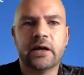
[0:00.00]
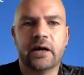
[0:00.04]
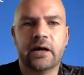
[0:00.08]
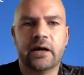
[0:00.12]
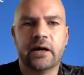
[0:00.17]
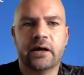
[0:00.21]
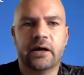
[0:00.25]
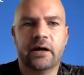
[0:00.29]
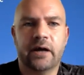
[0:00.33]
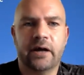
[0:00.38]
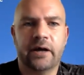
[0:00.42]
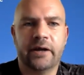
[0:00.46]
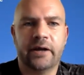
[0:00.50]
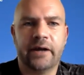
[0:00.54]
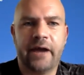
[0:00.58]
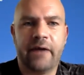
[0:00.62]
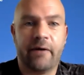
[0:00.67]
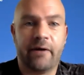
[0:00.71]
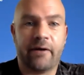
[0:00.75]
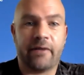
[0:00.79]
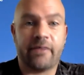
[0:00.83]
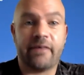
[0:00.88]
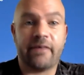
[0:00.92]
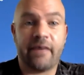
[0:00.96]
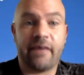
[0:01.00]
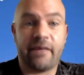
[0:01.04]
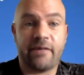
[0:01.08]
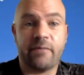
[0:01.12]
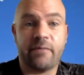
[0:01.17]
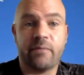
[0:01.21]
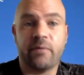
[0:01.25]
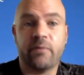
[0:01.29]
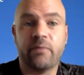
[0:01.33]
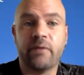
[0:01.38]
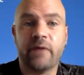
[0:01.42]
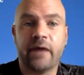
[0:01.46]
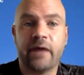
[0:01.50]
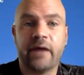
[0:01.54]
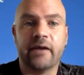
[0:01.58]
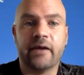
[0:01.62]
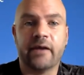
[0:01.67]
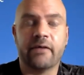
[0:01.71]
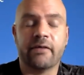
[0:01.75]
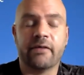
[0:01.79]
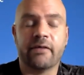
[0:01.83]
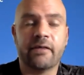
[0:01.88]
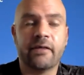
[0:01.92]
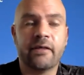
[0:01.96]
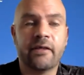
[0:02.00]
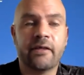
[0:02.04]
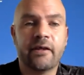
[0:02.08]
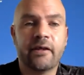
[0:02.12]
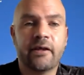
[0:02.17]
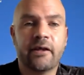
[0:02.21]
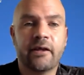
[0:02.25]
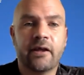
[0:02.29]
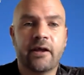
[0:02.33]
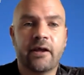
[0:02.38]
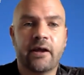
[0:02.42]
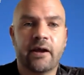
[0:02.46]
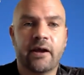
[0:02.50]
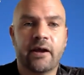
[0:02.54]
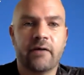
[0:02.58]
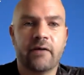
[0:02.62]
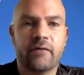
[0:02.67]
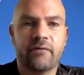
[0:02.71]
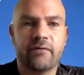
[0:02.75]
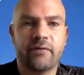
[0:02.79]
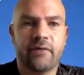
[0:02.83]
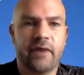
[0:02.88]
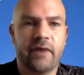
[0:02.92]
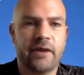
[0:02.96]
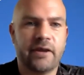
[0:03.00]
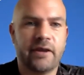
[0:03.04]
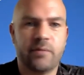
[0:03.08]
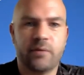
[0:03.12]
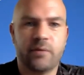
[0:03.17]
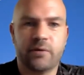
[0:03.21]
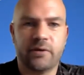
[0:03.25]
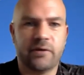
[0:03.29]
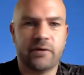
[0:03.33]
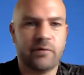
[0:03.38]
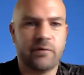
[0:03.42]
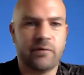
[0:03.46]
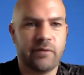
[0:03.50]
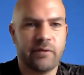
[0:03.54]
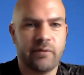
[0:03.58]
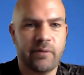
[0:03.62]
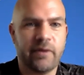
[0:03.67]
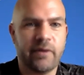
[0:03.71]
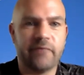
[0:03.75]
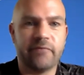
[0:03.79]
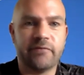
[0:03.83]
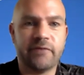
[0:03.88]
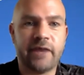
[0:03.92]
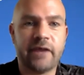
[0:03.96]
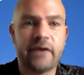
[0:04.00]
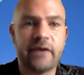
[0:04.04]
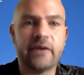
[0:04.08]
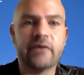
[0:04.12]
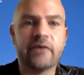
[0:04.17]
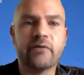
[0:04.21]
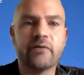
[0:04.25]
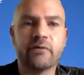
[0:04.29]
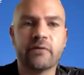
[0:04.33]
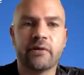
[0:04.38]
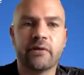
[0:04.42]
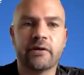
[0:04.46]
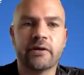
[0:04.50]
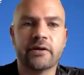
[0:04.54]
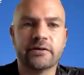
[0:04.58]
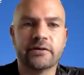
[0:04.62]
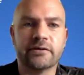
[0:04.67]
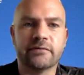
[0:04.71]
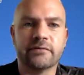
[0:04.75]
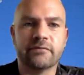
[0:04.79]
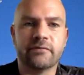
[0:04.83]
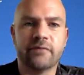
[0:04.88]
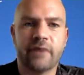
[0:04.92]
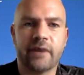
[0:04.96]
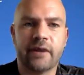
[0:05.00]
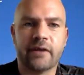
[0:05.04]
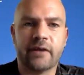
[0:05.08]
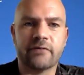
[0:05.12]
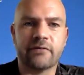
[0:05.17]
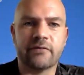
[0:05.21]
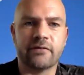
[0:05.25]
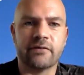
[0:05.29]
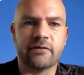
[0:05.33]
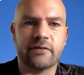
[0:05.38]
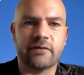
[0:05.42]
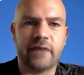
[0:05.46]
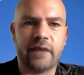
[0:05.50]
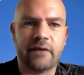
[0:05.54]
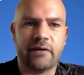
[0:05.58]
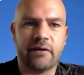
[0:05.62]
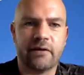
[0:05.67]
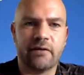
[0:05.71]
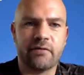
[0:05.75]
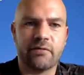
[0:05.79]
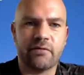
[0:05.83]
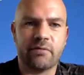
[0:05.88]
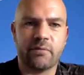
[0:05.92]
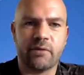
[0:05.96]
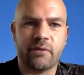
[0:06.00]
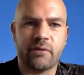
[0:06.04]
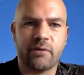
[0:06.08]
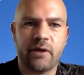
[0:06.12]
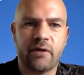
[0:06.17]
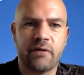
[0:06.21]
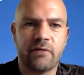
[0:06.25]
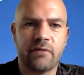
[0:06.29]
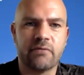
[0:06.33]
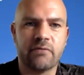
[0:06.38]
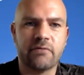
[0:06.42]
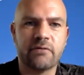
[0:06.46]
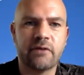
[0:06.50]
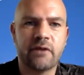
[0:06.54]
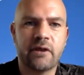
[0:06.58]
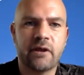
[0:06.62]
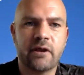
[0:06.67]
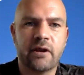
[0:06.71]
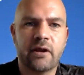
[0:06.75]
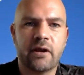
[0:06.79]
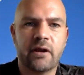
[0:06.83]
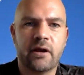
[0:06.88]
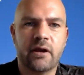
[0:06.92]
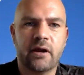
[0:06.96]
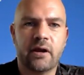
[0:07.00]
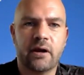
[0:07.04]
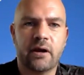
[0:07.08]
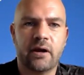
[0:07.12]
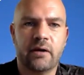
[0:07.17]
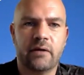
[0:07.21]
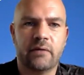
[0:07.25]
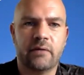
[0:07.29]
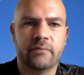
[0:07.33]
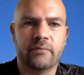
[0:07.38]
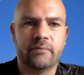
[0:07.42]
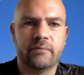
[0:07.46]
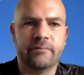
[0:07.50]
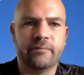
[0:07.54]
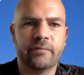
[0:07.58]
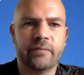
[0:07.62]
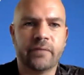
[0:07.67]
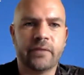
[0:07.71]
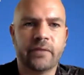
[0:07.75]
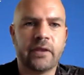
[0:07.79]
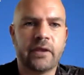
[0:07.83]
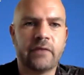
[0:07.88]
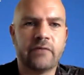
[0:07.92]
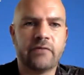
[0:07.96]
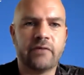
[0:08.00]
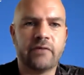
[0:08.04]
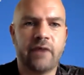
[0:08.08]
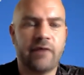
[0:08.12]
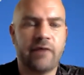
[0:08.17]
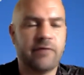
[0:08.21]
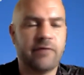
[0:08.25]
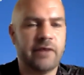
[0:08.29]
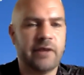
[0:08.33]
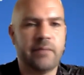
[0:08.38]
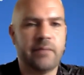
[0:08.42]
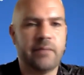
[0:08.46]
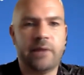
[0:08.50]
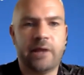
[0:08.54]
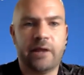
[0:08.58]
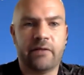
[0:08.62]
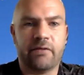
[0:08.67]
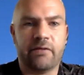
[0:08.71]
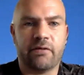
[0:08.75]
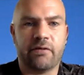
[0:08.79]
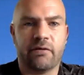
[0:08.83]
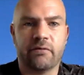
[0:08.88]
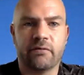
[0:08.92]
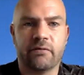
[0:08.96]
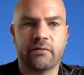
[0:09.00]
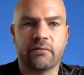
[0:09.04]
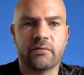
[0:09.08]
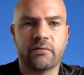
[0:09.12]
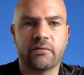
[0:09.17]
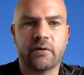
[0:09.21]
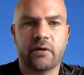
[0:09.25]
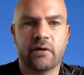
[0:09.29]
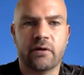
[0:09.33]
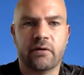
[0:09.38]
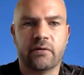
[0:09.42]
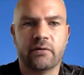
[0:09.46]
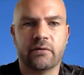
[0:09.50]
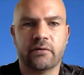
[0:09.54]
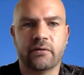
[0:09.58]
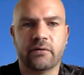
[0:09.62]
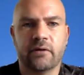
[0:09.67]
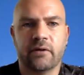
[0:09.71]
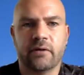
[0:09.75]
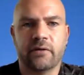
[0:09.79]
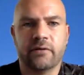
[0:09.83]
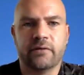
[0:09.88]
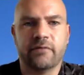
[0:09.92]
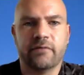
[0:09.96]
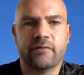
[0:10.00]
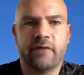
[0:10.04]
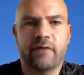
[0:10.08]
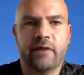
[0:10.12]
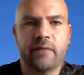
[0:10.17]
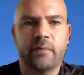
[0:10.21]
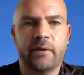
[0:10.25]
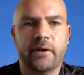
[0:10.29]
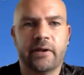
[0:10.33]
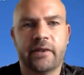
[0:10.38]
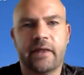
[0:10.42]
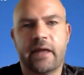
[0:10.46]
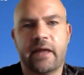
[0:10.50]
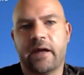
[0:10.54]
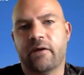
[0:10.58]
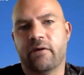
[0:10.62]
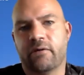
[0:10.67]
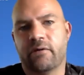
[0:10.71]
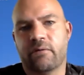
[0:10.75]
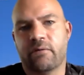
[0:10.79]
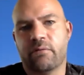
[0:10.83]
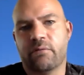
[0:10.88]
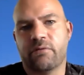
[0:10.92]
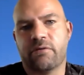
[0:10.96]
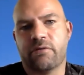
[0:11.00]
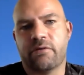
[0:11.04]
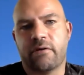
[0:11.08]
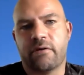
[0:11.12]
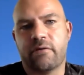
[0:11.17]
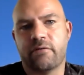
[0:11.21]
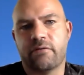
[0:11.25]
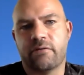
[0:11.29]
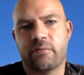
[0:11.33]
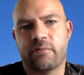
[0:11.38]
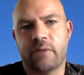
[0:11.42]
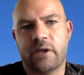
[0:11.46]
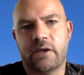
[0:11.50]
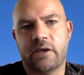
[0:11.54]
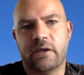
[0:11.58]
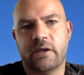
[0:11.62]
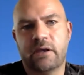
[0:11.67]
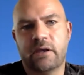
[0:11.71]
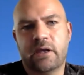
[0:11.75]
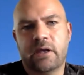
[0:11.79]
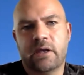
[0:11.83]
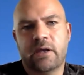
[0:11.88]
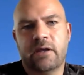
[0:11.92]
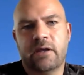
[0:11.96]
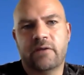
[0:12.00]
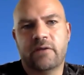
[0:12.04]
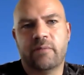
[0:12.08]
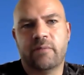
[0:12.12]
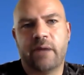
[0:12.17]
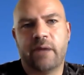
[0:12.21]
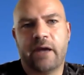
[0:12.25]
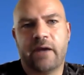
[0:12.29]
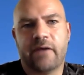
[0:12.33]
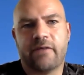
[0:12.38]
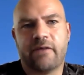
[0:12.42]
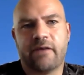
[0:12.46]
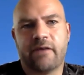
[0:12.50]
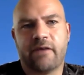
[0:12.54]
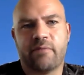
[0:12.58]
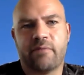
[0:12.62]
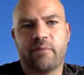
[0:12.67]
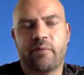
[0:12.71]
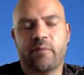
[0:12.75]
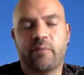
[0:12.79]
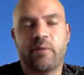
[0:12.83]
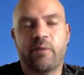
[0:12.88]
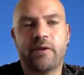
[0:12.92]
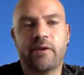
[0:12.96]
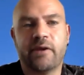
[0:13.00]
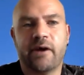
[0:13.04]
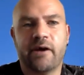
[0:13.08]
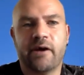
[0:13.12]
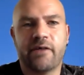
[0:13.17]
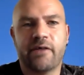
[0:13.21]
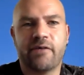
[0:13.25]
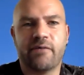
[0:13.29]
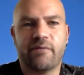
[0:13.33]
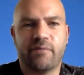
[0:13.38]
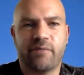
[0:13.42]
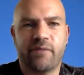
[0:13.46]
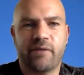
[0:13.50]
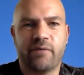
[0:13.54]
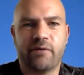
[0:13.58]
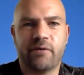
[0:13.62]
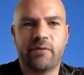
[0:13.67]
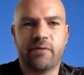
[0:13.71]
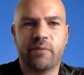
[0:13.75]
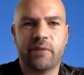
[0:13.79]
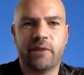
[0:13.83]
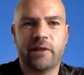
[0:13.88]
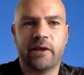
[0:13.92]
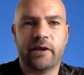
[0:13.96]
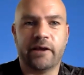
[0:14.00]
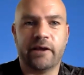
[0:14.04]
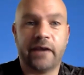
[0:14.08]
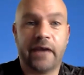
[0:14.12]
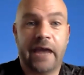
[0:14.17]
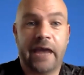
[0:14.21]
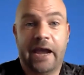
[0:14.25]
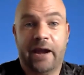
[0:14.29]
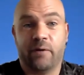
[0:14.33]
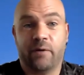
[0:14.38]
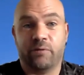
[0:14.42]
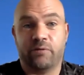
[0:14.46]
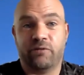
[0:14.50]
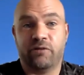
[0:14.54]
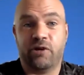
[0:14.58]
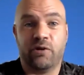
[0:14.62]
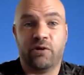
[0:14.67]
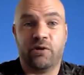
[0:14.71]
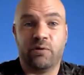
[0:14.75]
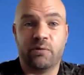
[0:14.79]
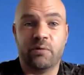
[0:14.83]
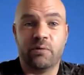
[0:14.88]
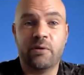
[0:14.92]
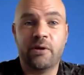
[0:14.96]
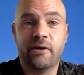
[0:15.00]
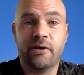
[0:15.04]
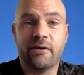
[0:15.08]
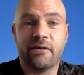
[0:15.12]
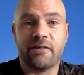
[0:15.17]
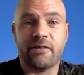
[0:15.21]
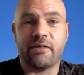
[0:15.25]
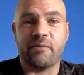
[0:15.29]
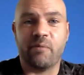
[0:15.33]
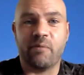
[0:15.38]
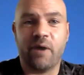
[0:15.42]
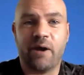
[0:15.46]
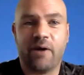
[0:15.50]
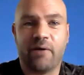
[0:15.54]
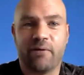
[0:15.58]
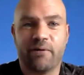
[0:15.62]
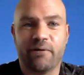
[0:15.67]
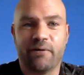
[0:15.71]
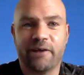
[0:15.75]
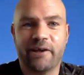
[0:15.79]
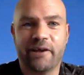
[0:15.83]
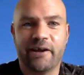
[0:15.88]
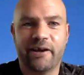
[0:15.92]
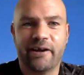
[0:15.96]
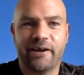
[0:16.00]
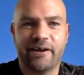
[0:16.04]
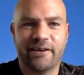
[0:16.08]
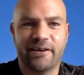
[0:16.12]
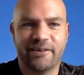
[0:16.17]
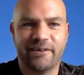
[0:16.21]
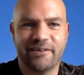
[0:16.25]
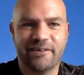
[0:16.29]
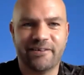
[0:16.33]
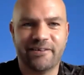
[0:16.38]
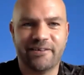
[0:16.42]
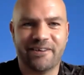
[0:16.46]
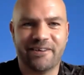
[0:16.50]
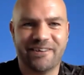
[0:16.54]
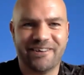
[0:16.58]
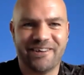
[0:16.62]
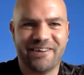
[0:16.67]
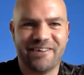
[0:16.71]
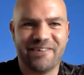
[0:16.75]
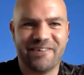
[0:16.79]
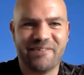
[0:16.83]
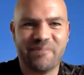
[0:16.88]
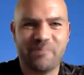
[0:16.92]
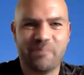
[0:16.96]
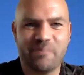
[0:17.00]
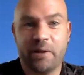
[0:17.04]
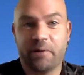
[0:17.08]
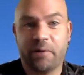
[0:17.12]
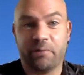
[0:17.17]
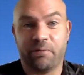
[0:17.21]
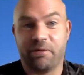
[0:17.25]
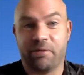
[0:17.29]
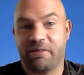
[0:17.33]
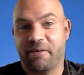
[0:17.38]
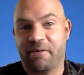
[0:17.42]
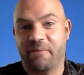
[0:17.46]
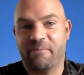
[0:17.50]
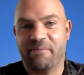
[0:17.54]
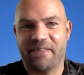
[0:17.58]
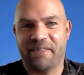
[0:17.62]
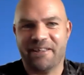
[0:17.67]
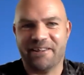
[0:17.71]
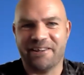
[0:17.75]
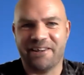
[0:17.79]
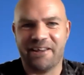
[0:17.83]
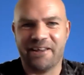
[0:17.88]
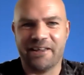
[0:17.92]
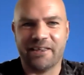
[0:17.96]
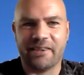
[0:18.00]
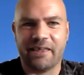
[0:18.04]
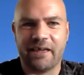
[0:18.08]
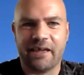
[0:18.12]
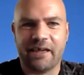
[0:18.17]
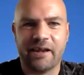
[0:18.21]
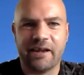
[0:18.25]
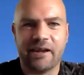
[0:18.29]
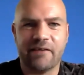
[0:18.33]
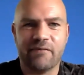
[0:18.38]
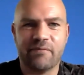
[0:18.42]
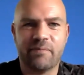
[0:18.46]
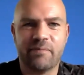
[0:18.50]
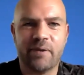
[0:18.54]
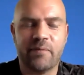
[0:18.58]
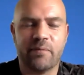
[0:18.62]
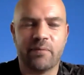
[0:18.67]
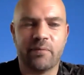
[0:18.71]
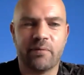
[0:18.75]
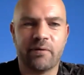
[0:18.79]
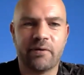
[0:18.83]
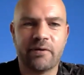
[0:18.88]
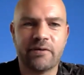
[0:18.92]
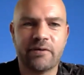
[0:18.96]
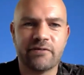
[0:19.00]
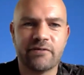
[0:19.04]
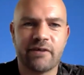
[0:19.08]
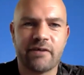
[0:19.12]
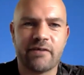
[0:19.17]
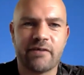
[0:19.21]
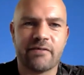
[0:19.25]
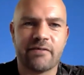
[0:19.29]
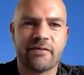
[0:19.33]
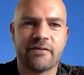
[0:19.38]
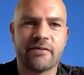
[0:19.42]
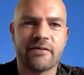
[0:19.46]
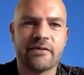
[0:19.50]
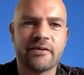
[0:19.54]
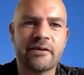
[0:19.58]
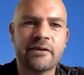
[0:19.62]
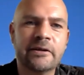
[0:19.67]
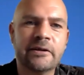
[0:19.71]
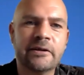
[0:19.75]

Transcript: uh, and how accessible that is uh, for anybody with a bit of technical knowledge, in fact, to download some code. Um, do you have any plans on, on, on developing that also to be, to be accessible? It'd be nice if there could be like a how-to somewhere online, you know, build something like that if people were interested.